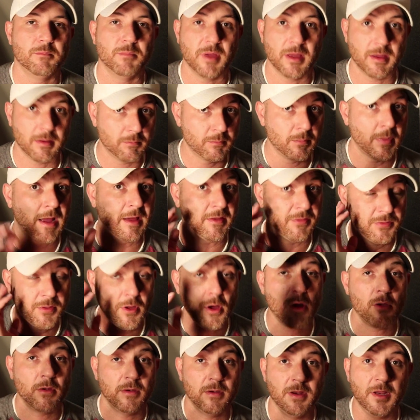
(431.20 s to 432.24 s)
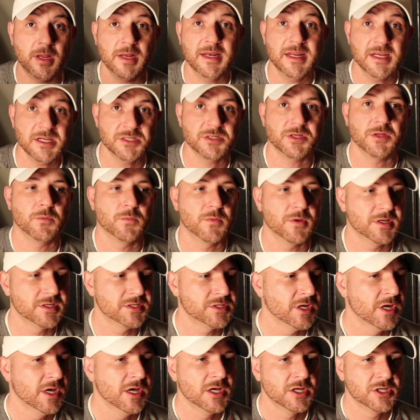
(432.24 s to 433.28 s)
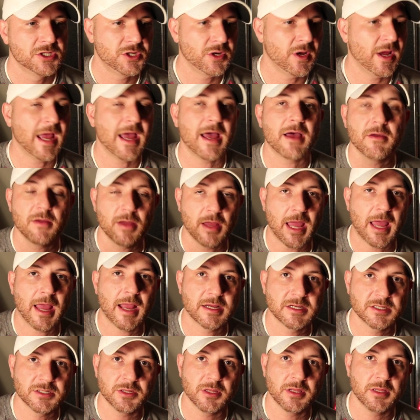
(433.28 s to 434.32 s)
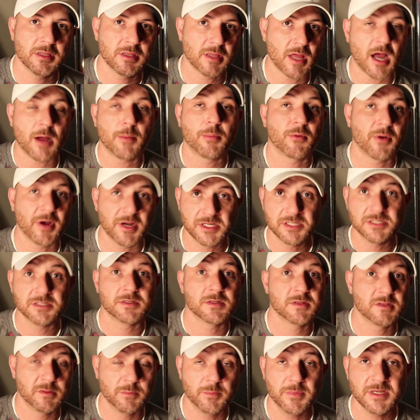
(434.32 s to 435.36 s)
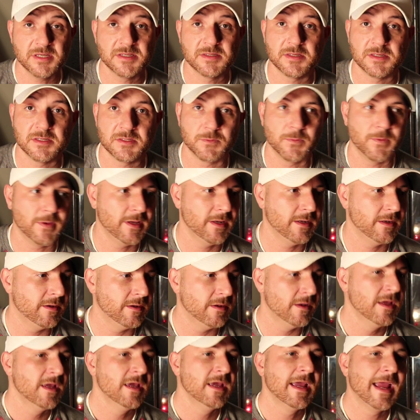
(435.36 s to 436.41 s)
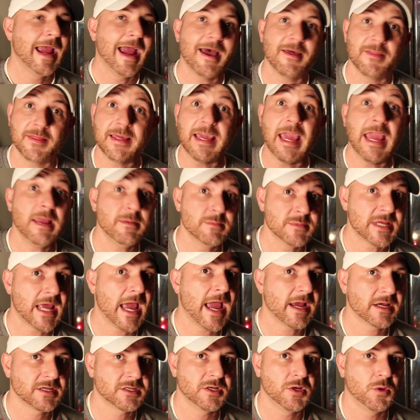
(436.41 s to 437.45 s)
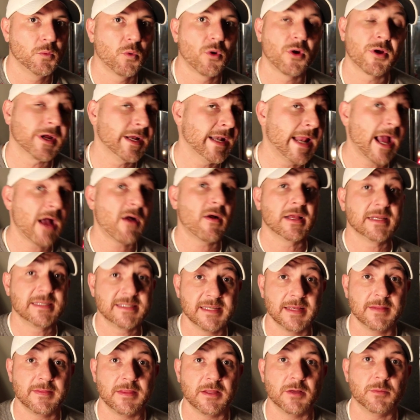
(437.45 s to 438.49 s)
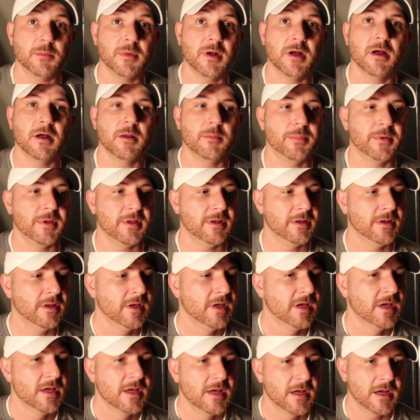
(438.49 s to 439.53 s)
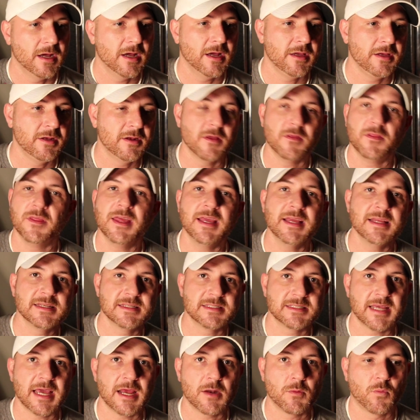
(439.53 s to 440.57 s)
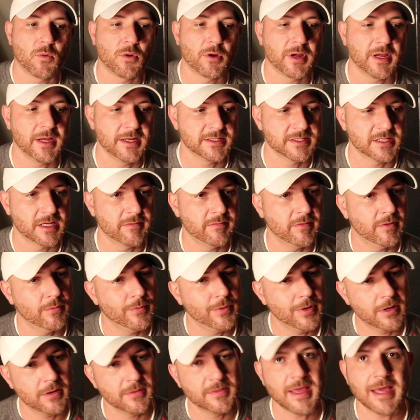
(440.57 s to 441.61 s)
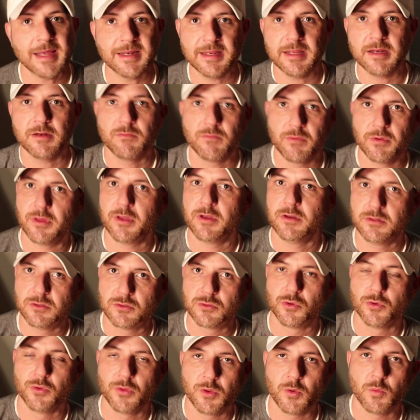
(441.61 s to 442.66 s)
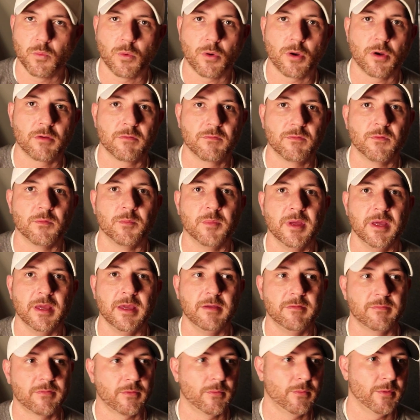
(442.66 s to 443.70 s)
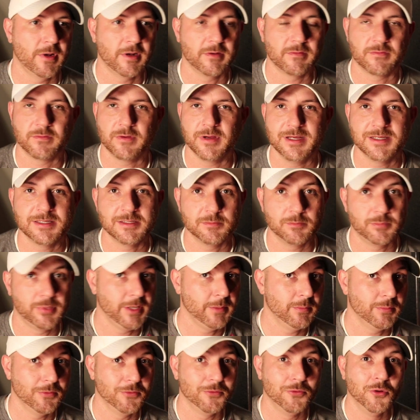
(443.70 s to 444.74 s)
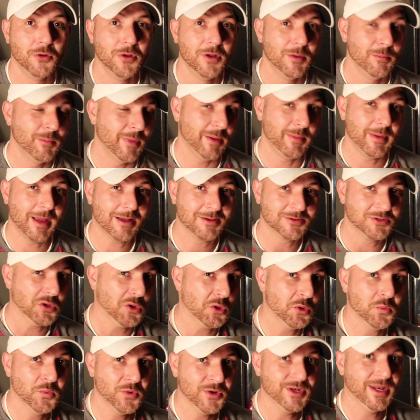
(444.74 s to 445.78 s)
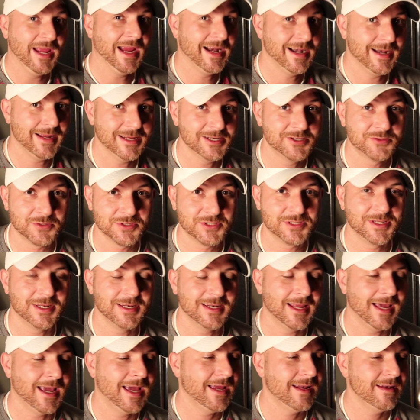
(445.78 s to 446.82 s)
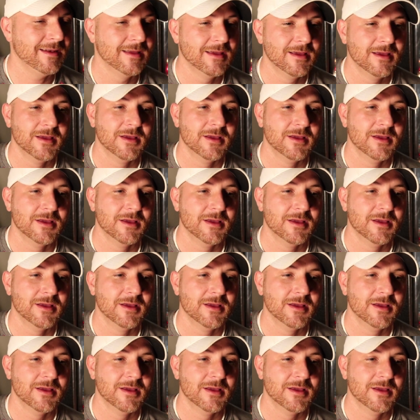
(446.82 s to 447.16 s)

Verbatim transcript: uh, my thought initially was show you how actually the operations of the business went and how the games actually work and how I set them up and uh, you know, the inside workings of it. Well, that didn't really truly work for me for whatever reason. People, maybe I was the only one that had interest in that.